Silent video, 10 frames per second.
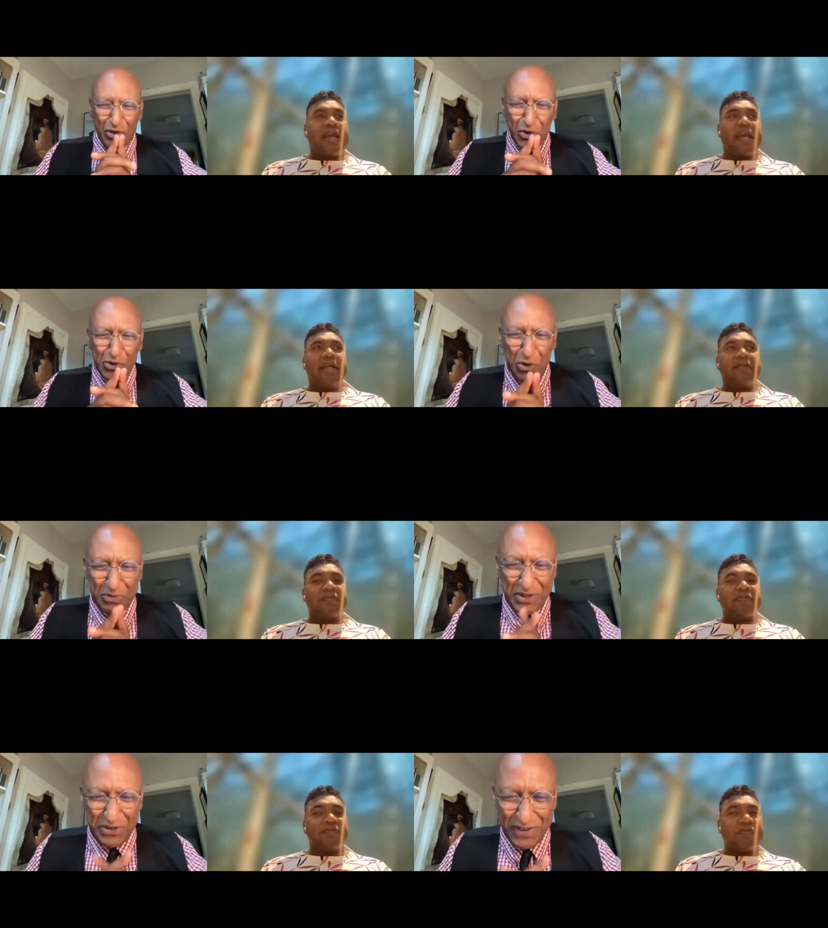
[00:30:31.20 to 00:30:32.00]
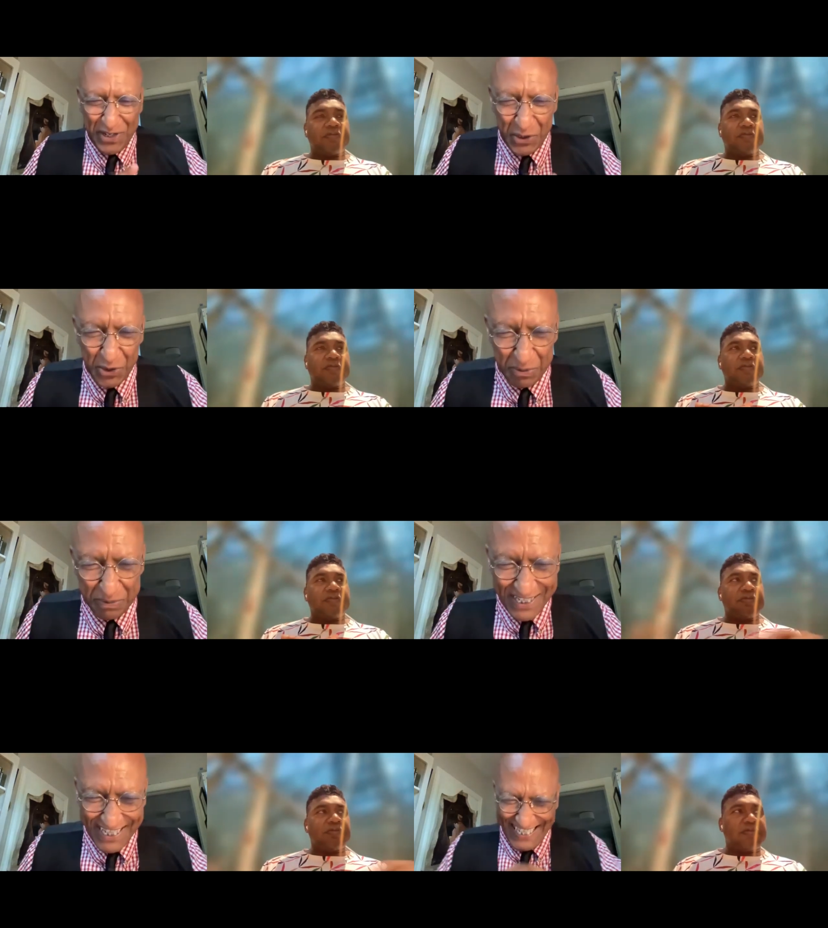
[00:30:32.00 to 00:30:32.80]
Speaker 1: Who is uh, observing whom?
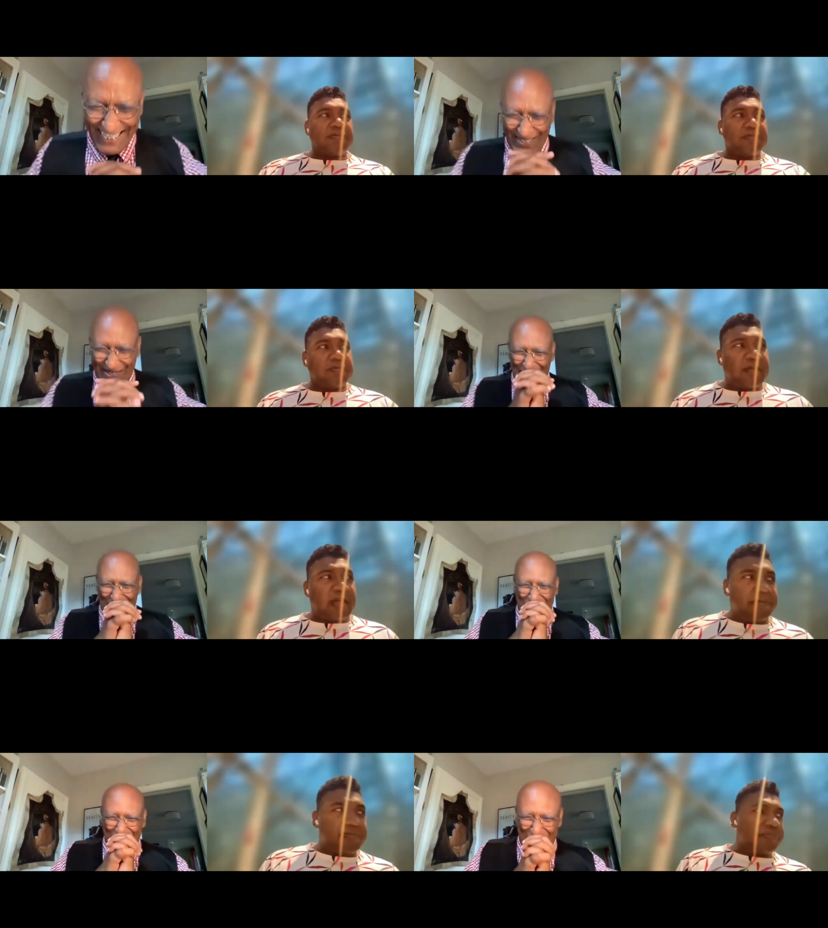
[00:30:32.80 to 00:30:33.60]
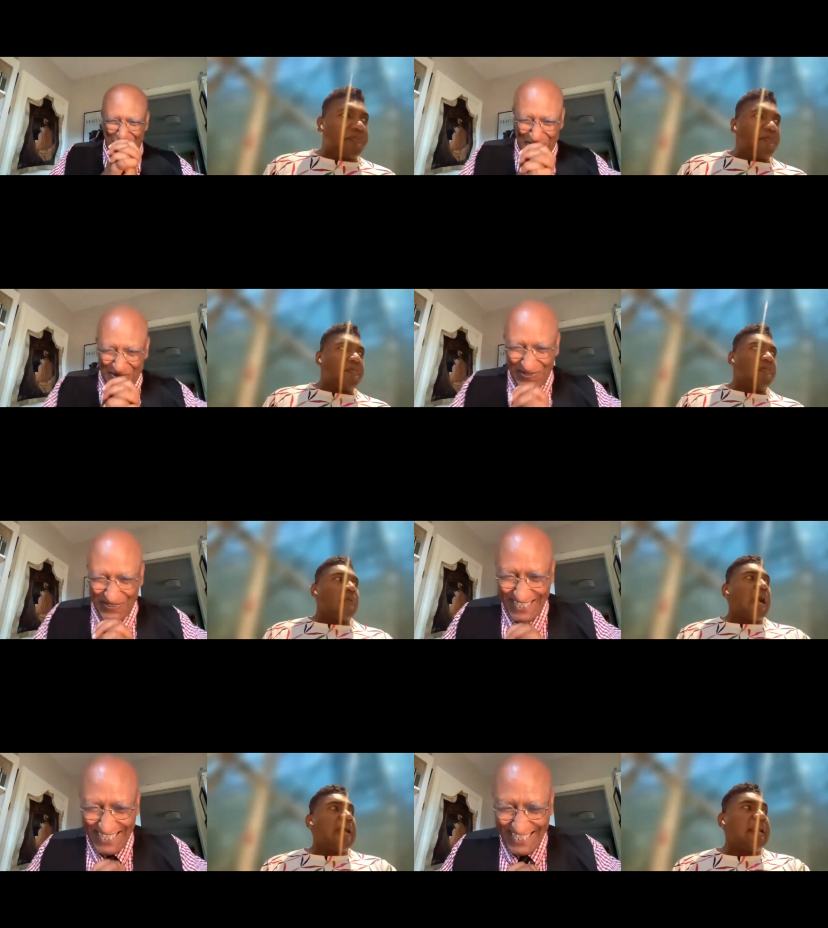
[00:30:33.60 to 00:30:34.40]
yeah.
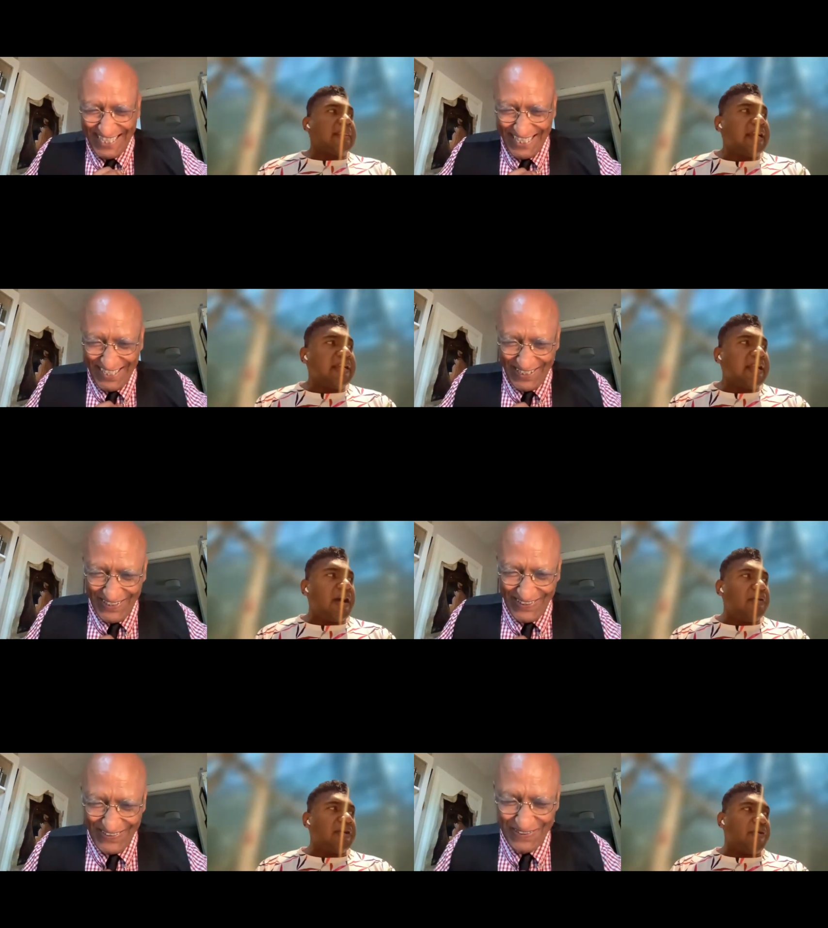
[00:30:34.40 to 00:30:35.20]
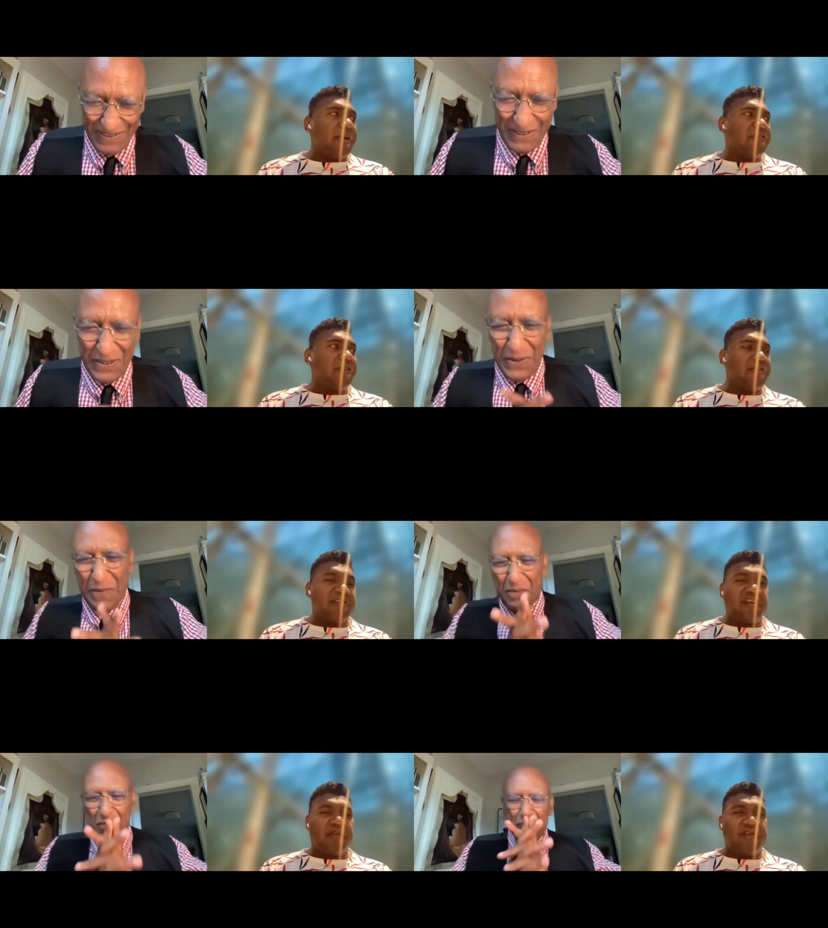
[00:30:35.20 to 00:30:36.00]
Speaker 2: And I think now the question of,
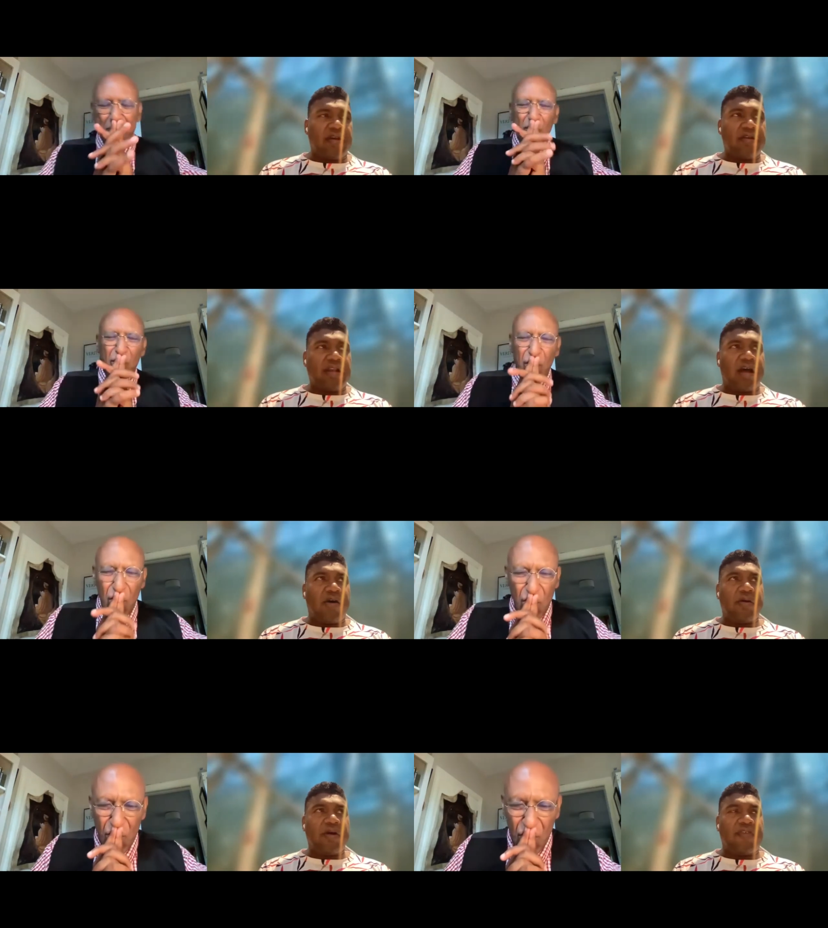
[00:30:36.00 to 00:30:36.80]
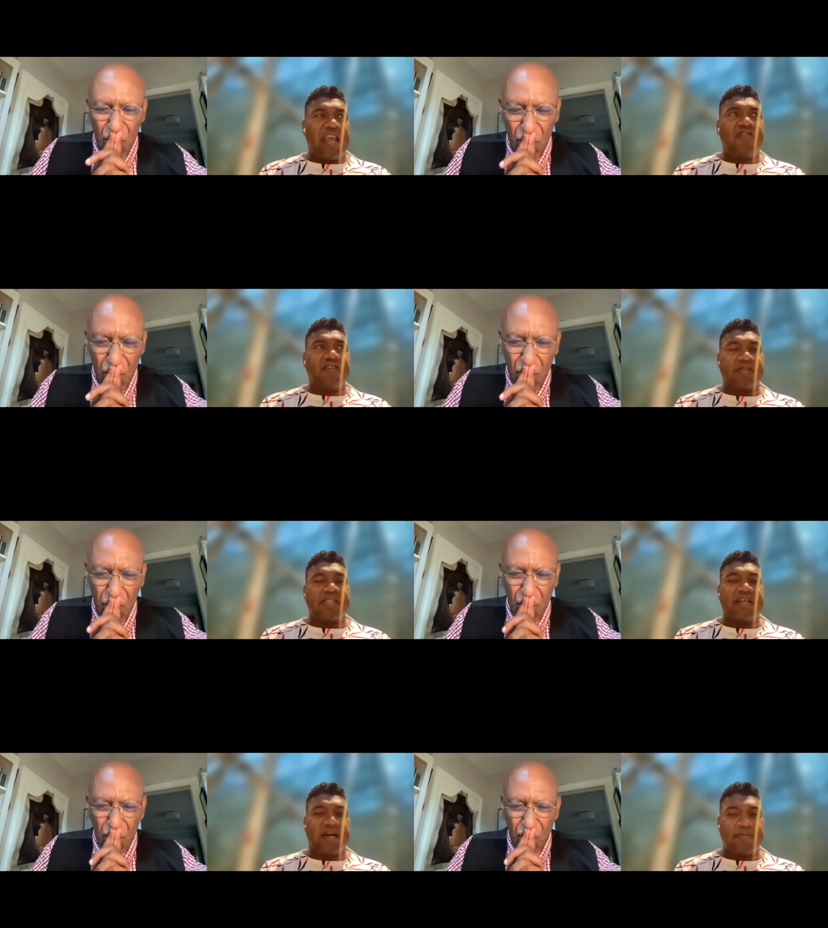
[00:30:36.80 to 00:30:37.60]
of now of
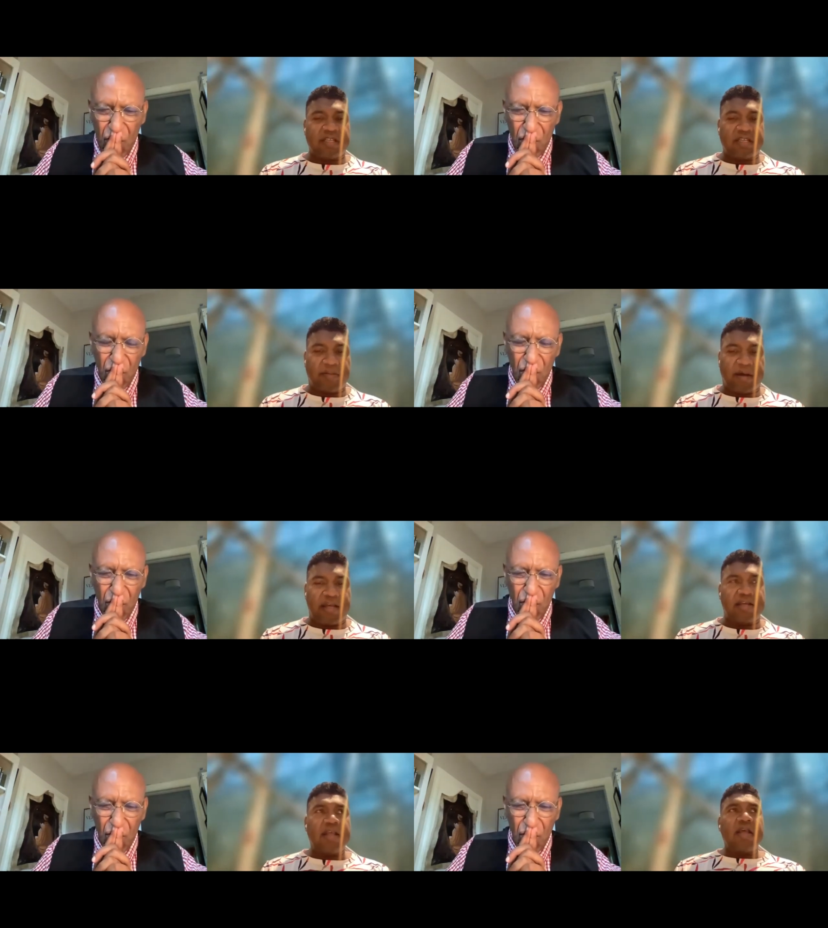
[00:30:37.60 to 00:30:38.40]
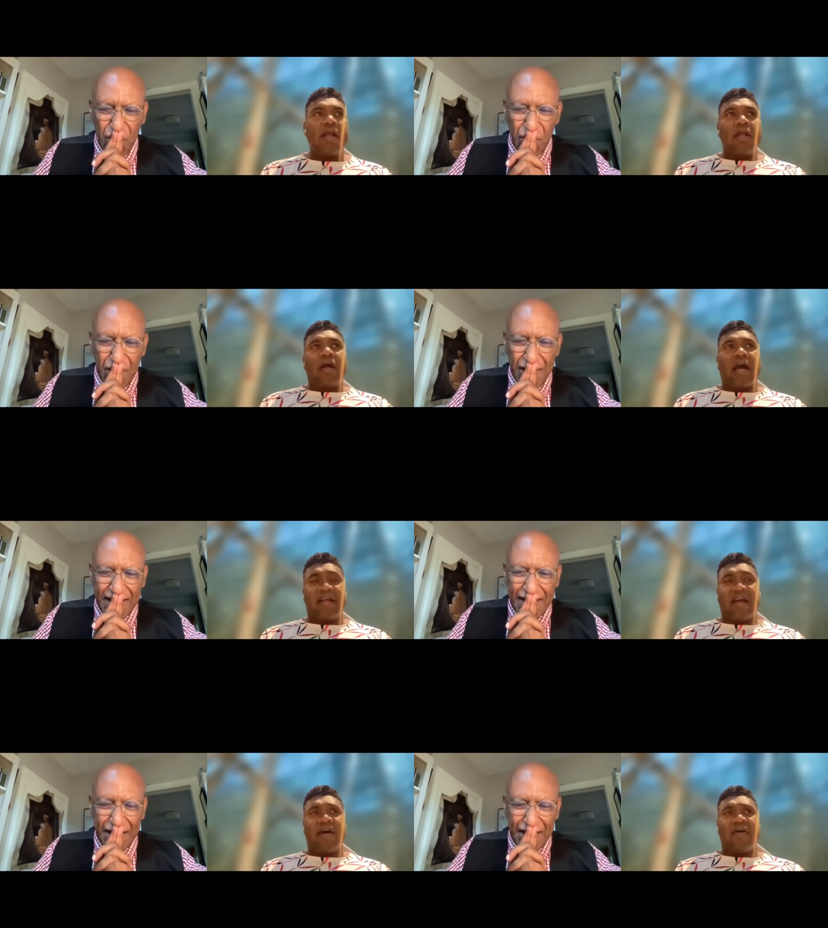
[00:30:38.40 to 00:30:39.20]
agency comes into mind.
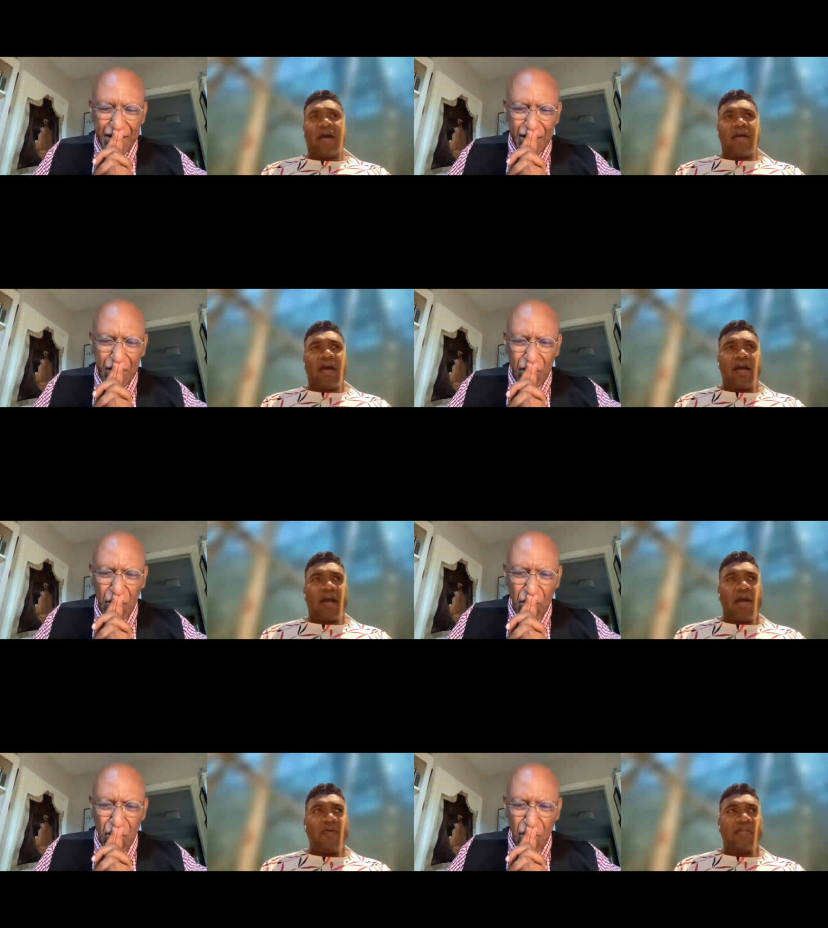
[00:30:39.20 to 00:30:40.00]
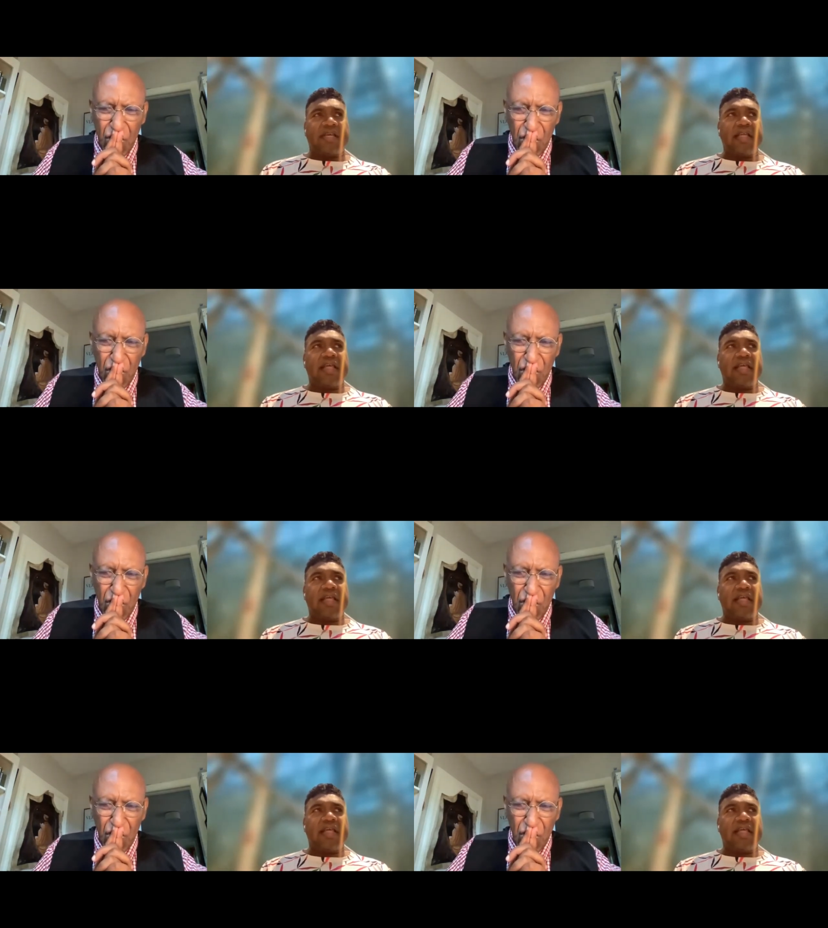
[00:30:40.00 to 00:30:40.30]
Indeed. I, I, I, would say